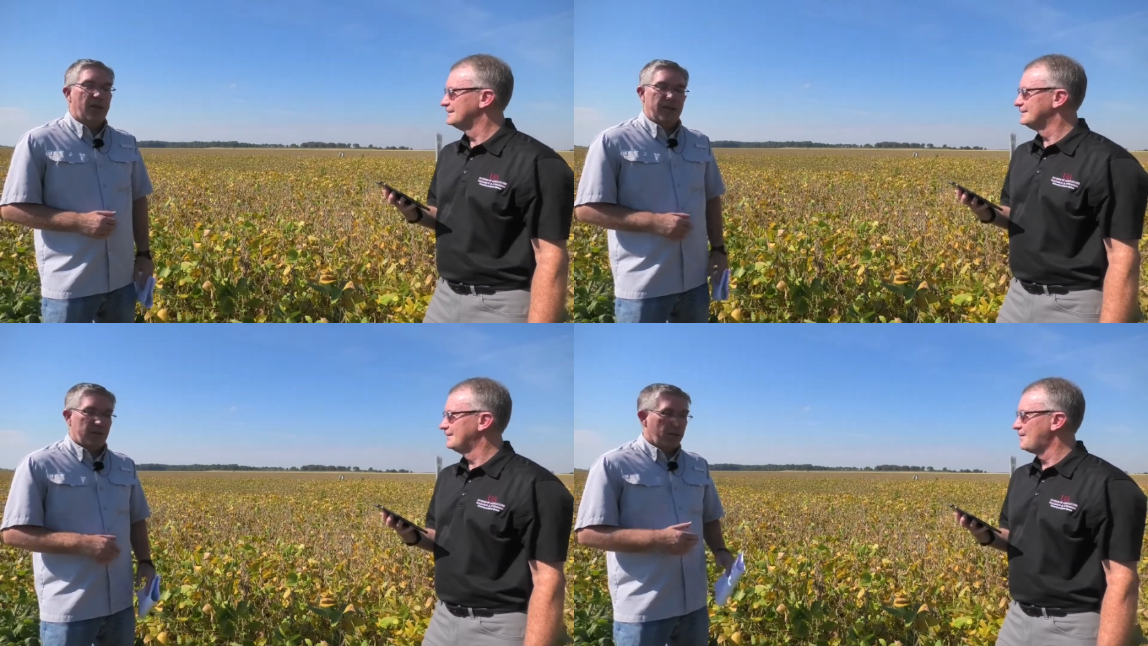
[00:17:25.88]

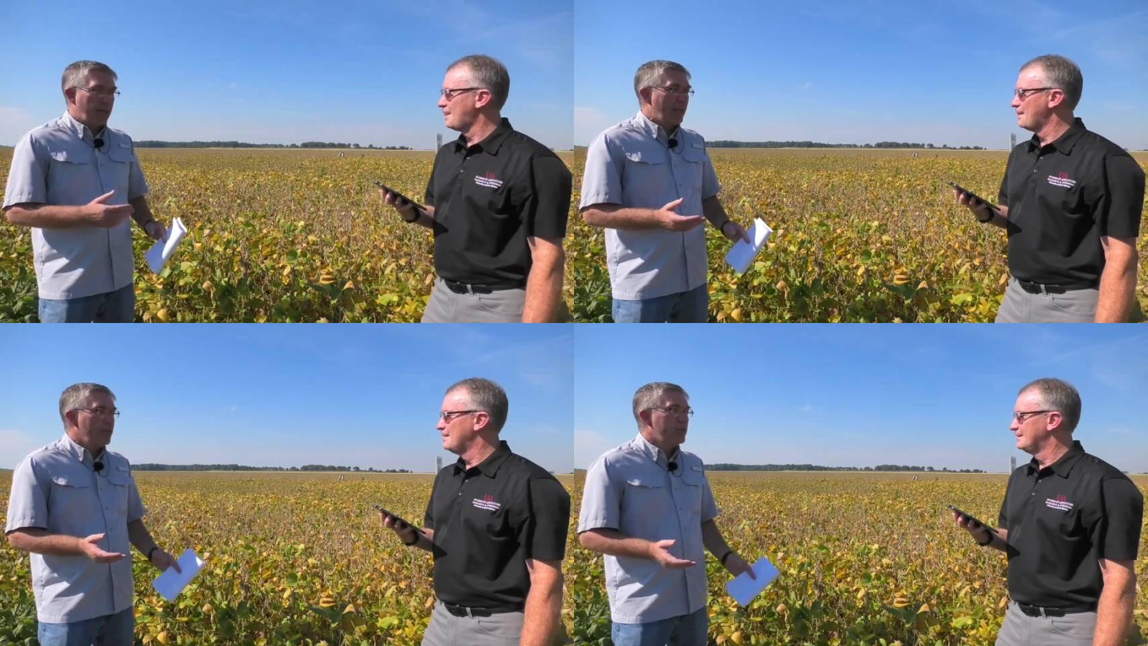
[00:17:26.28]
Speaker 1: It's on a
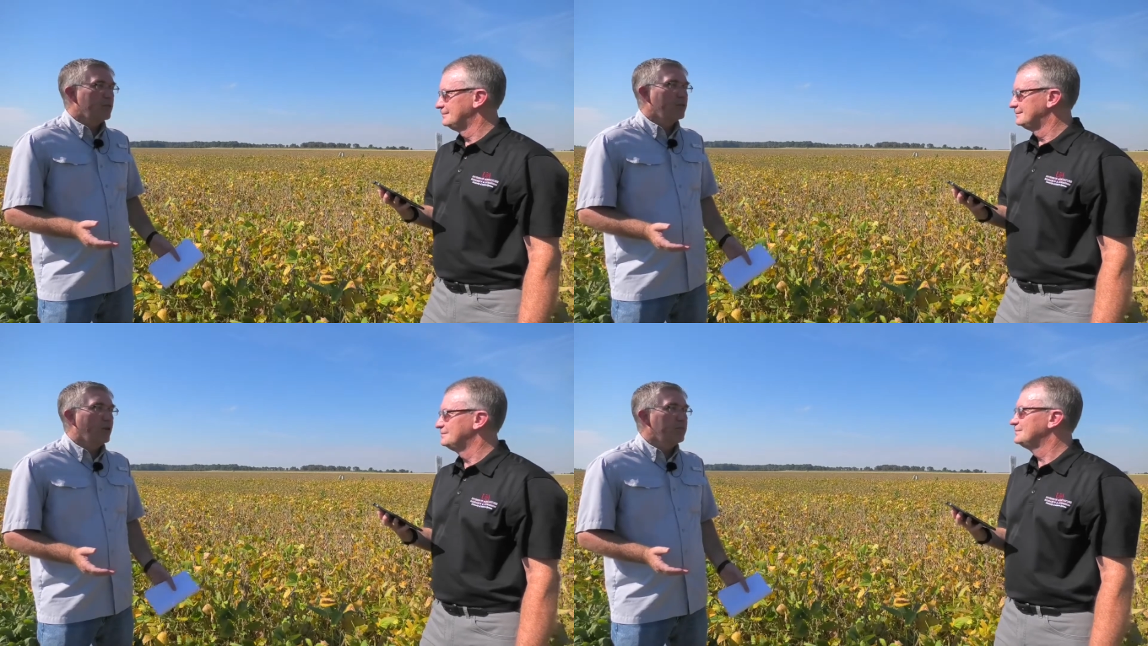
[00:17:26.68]
Henry silt
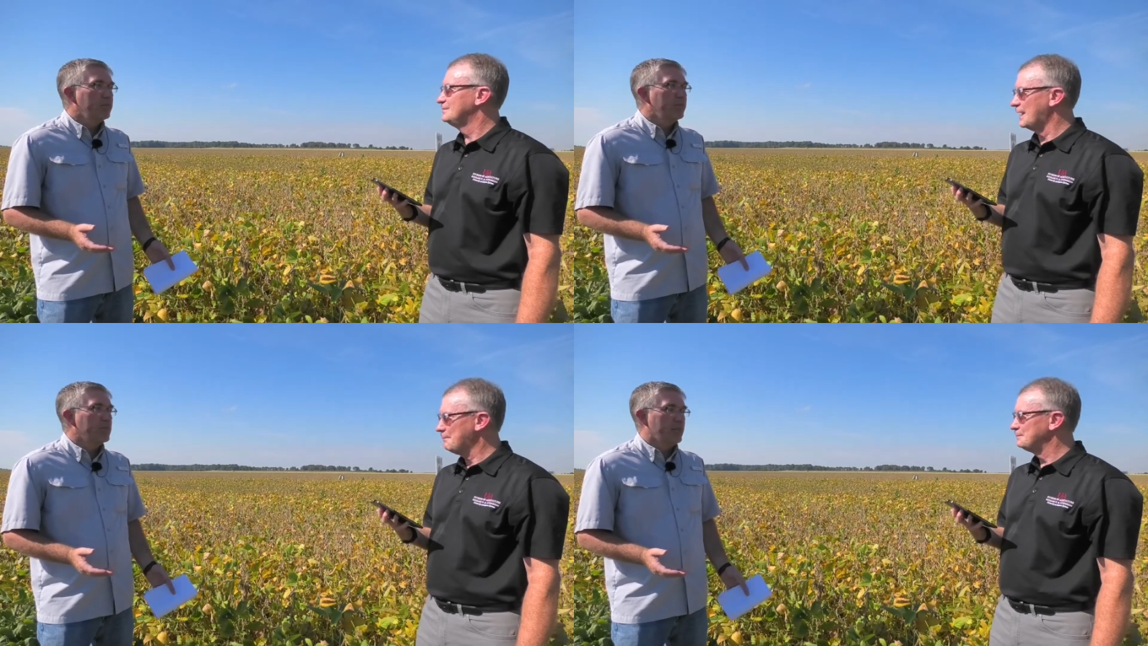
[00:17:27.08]
loam,
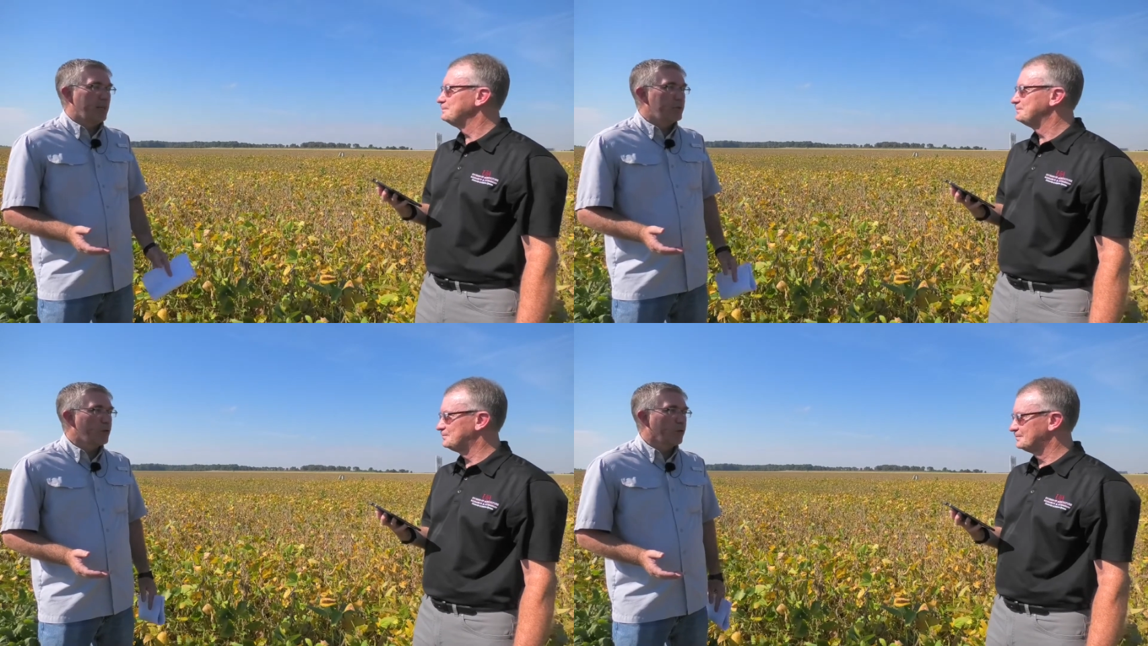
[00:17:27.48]
yep, same
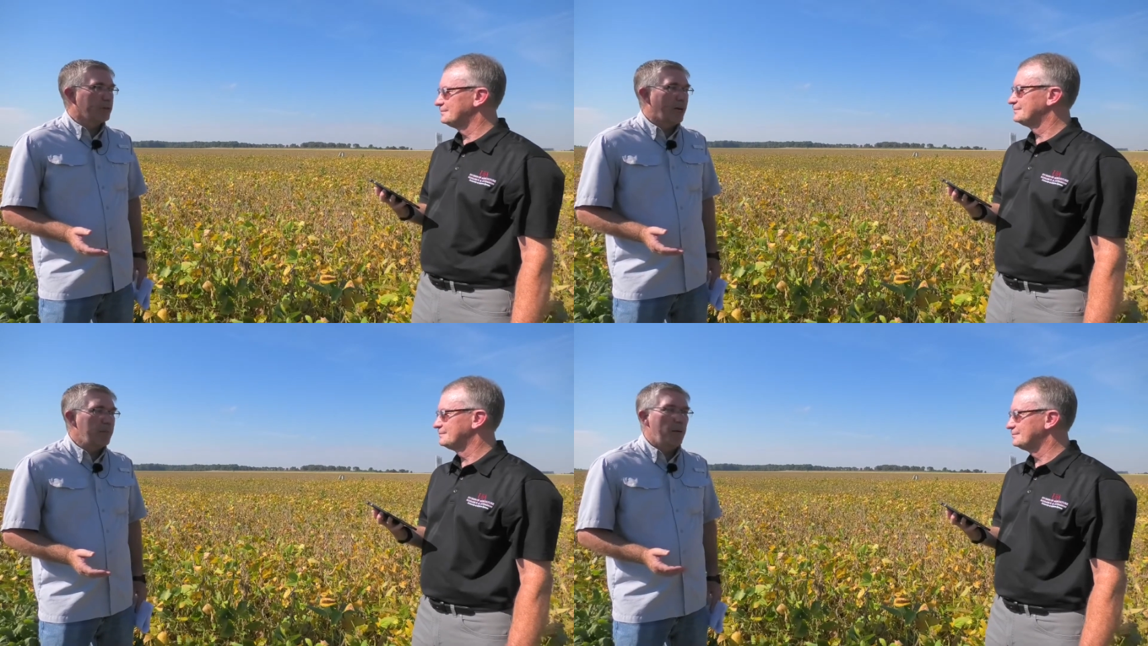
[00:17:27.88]
soil
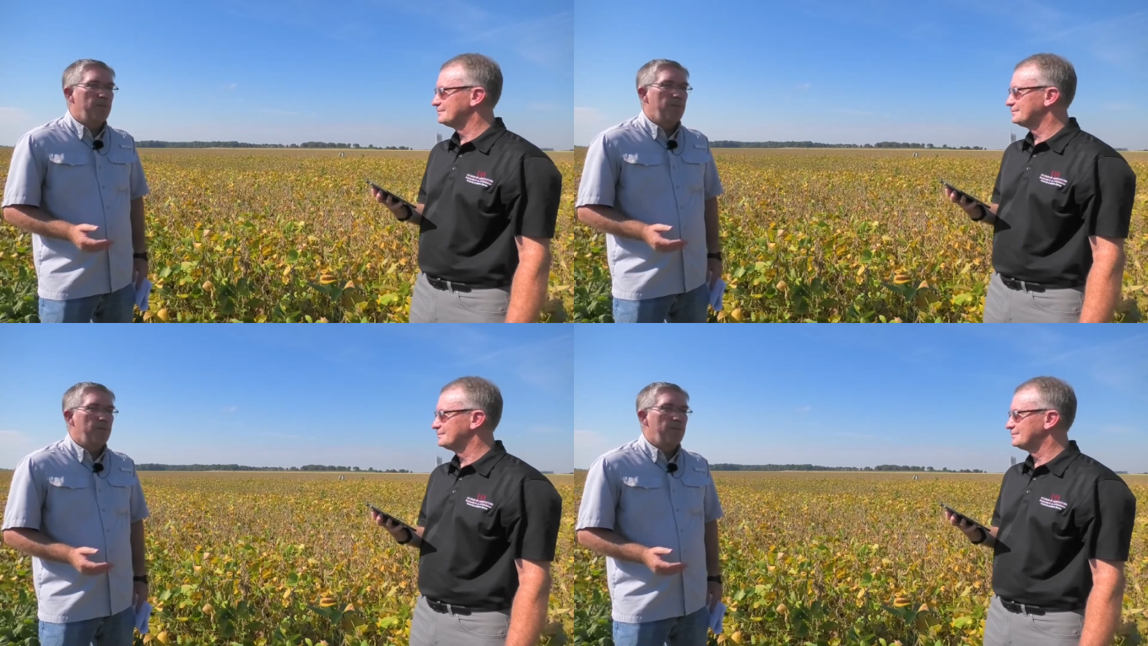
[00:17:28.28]
type,